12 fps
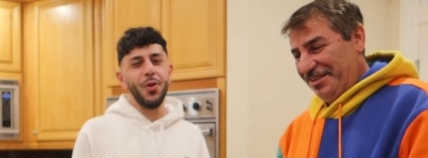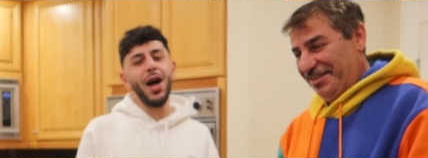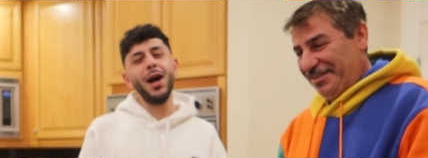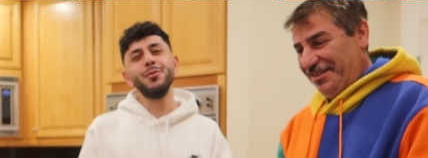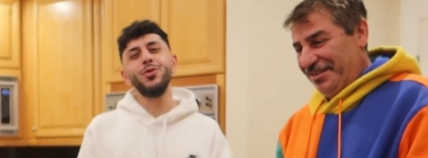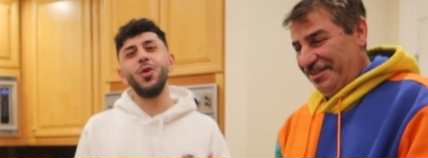
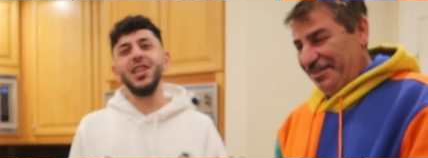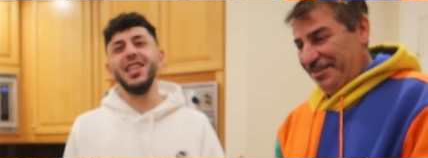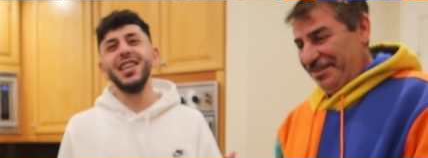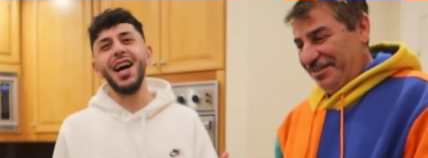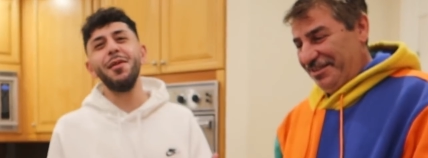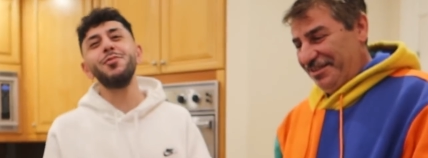Speaker 1: well
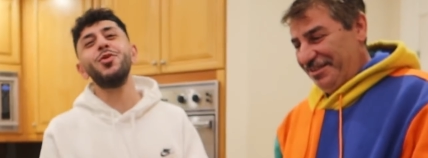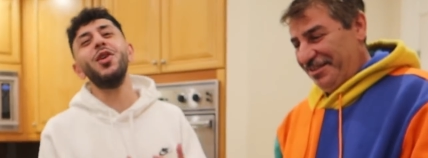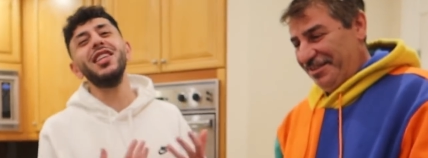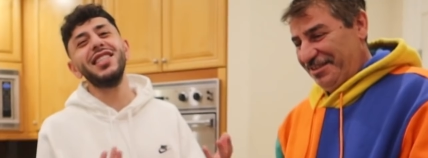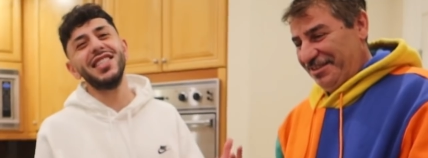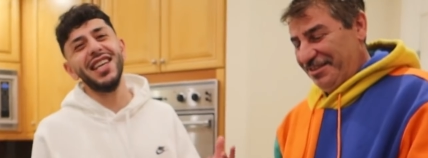I'm, 20, I'm
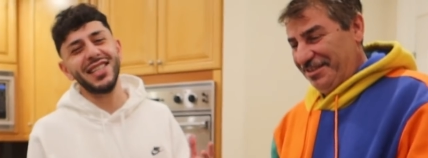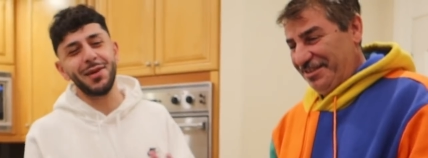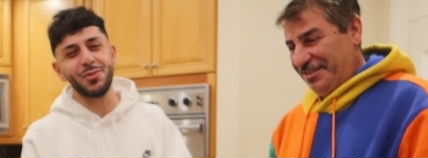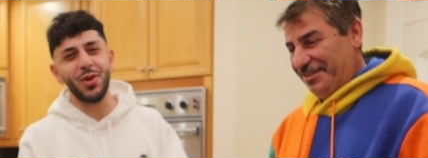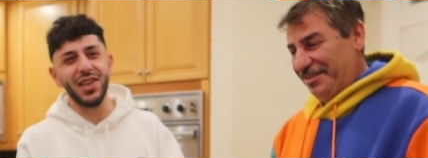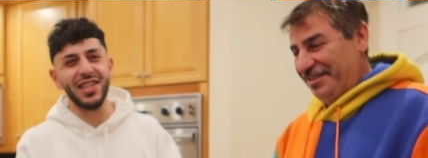26
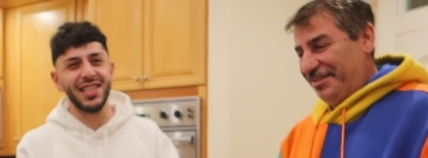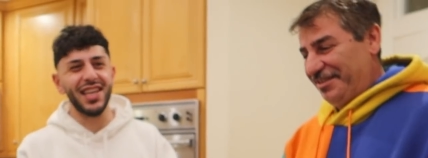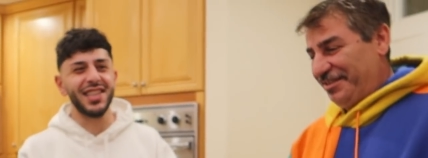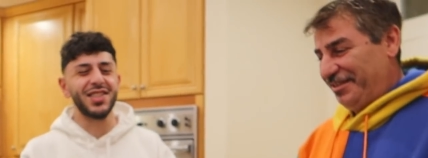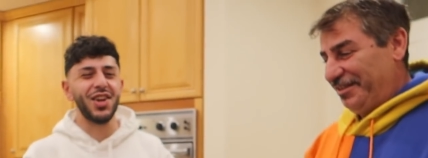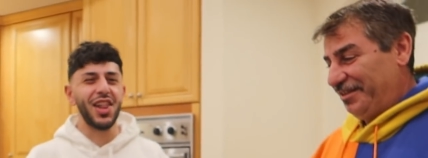i'm
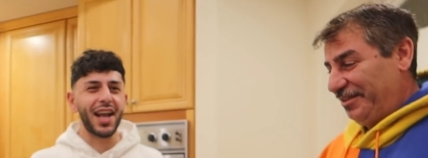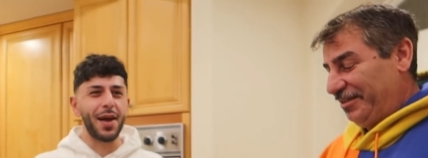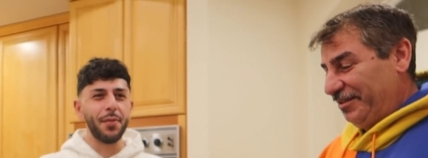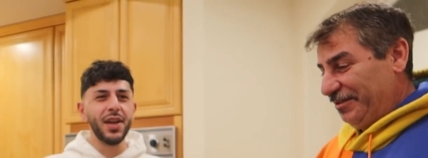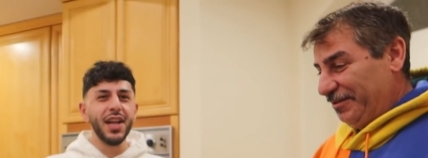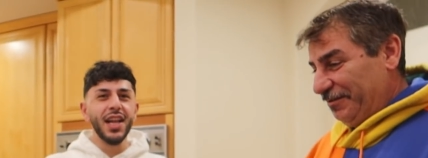26 so like
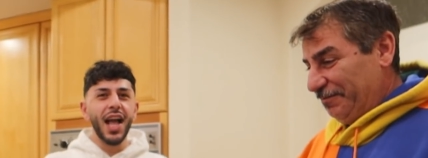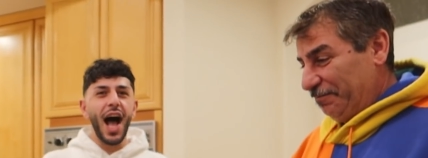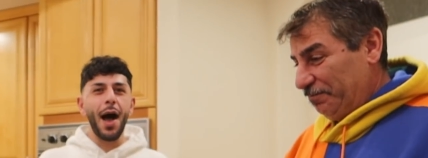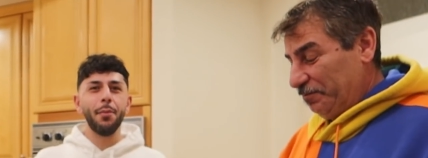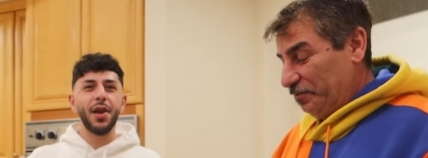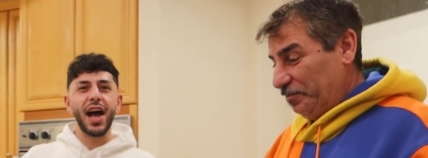I'm,
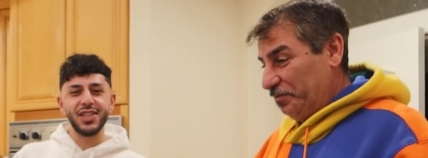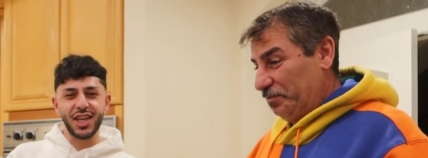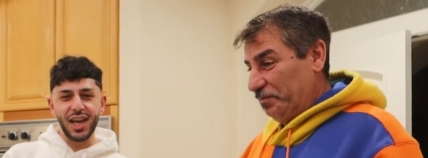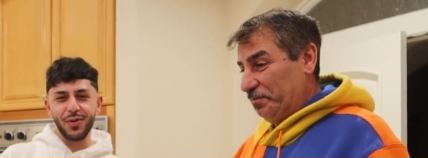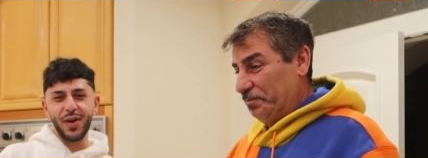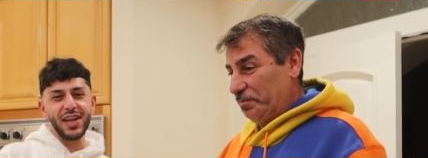I'm not
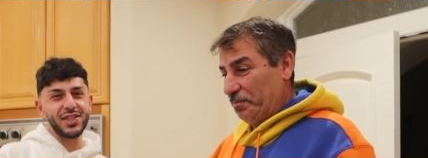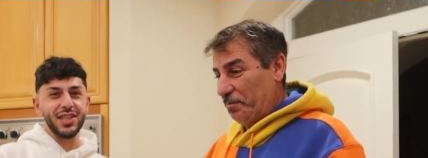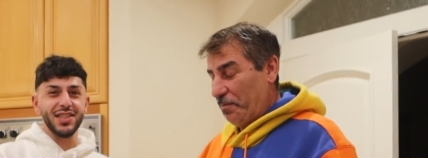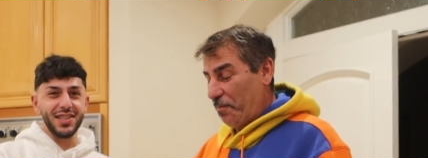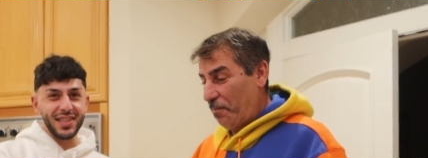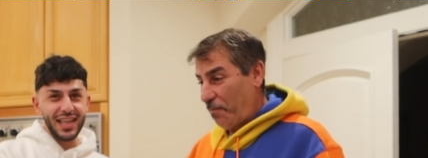
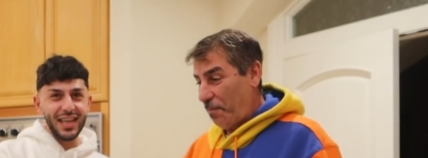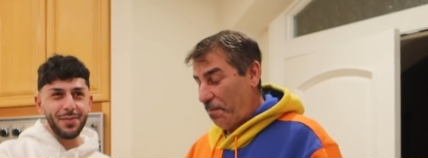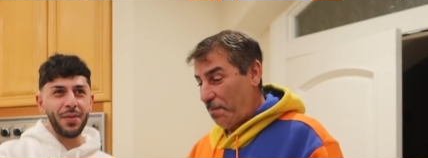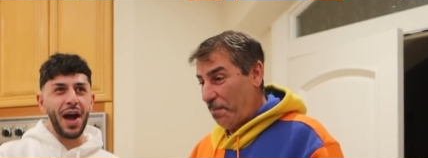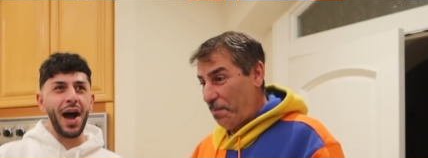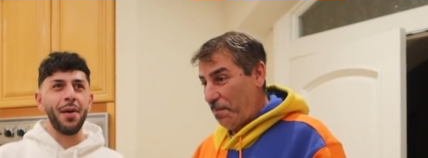generation z
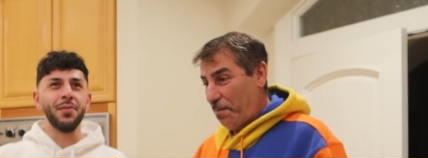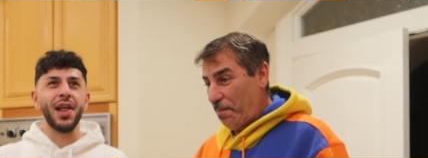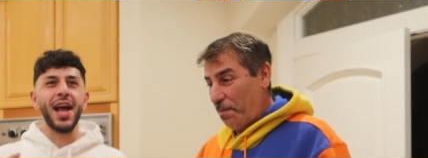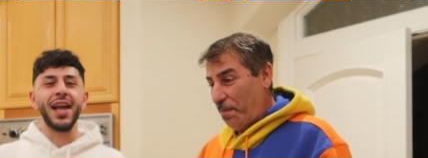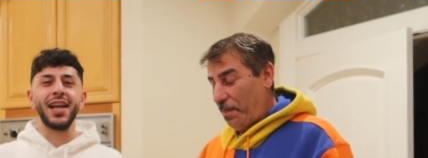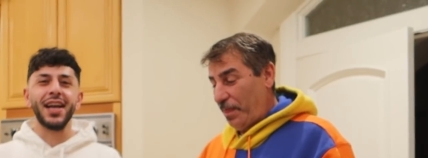but i'm
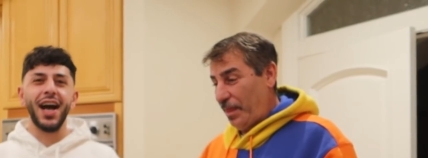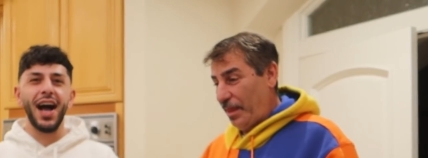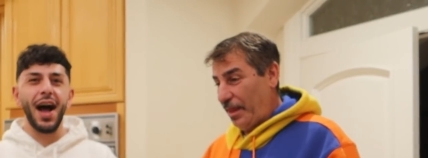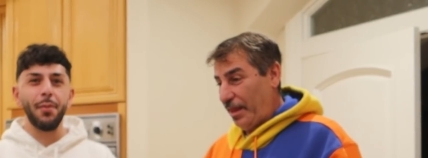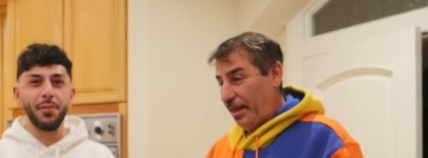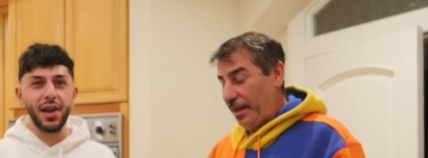like
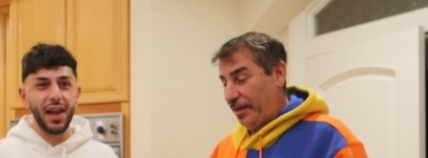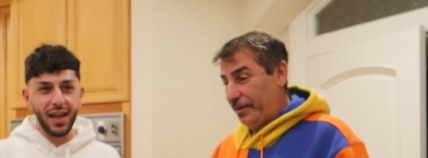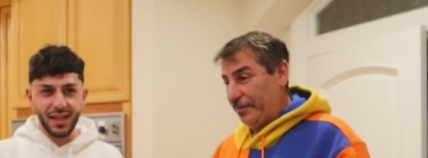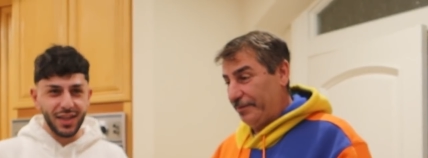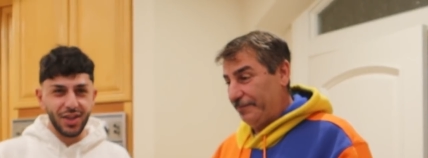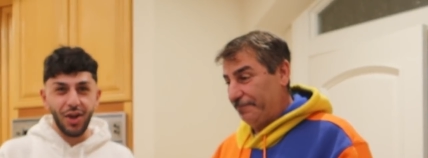i'm
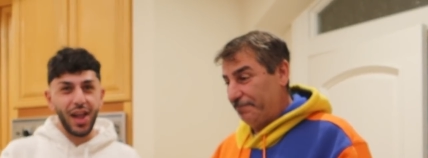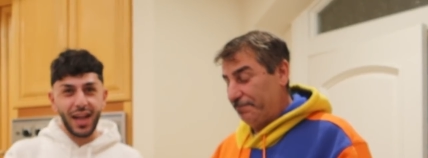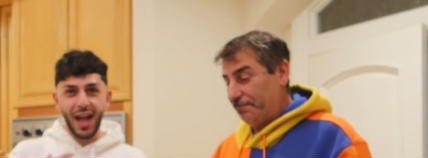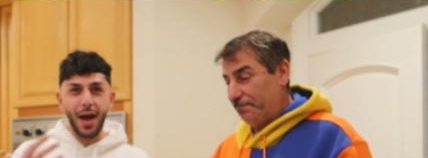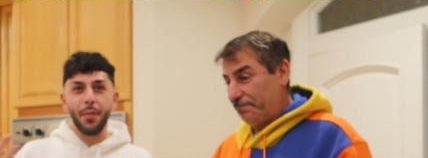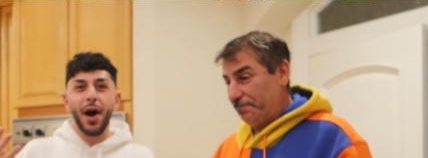you know
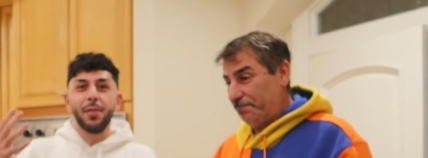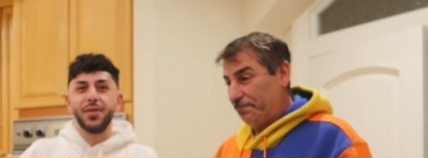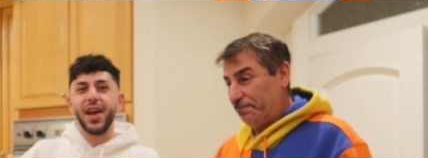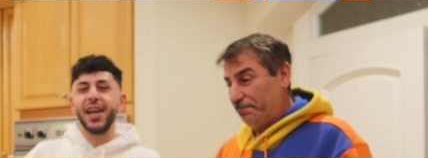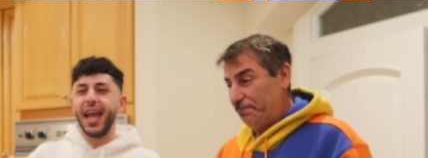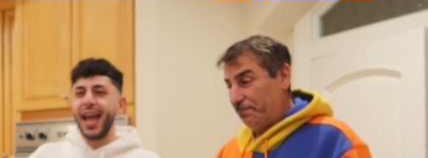like i'm up
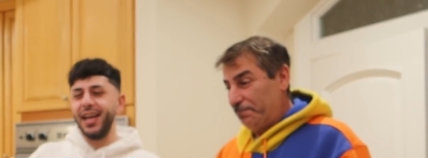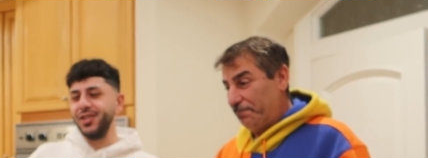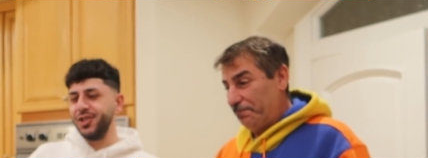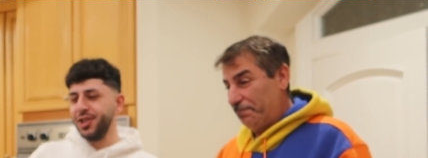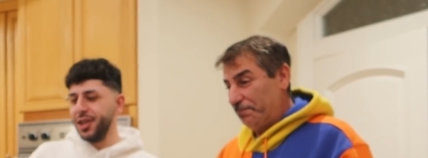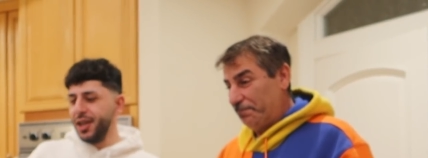there in
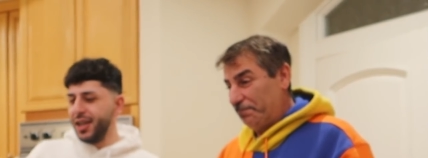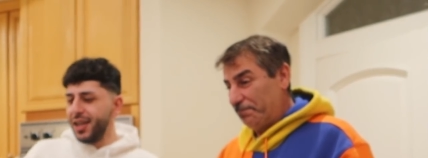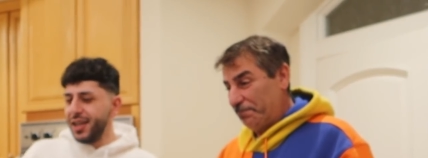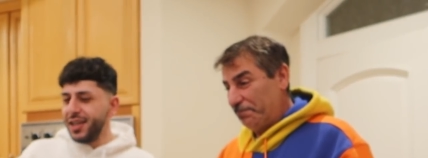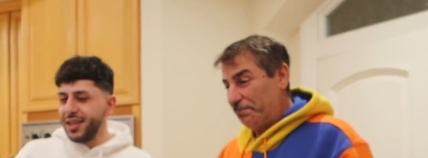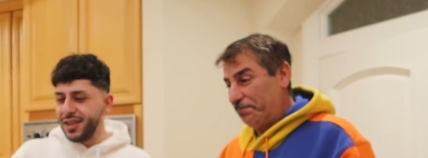age
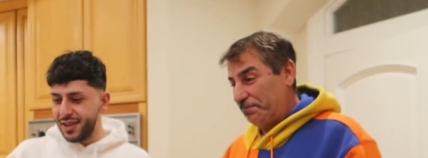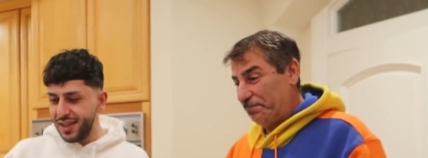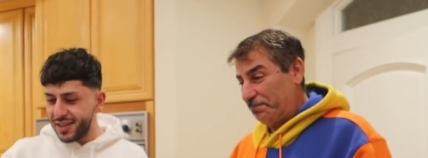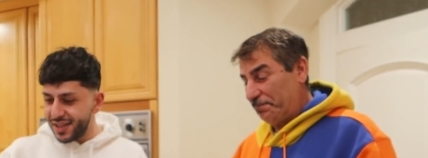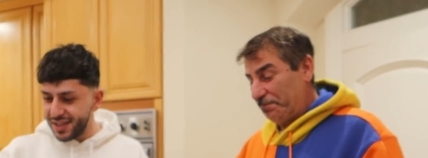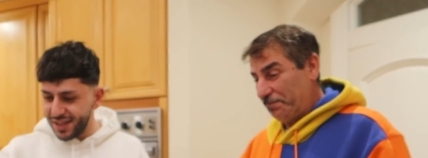
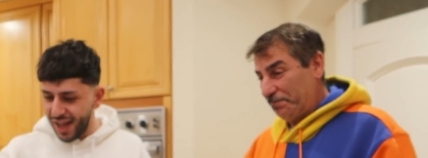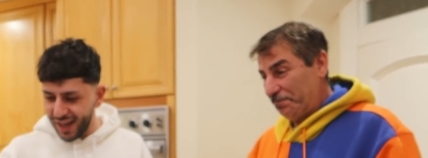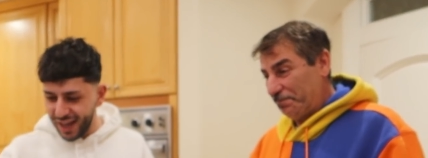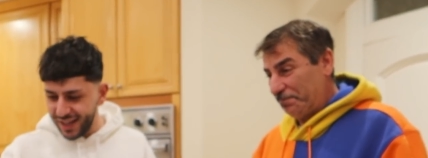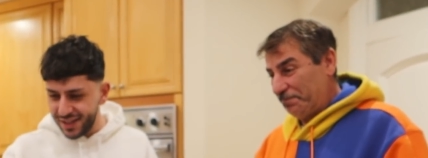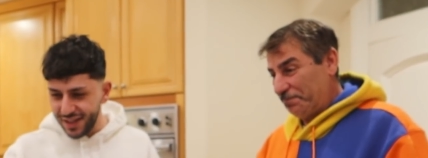this is
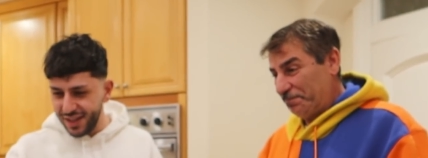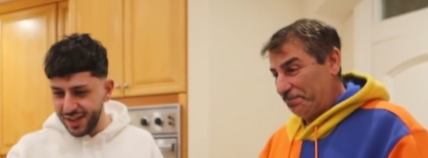like, it,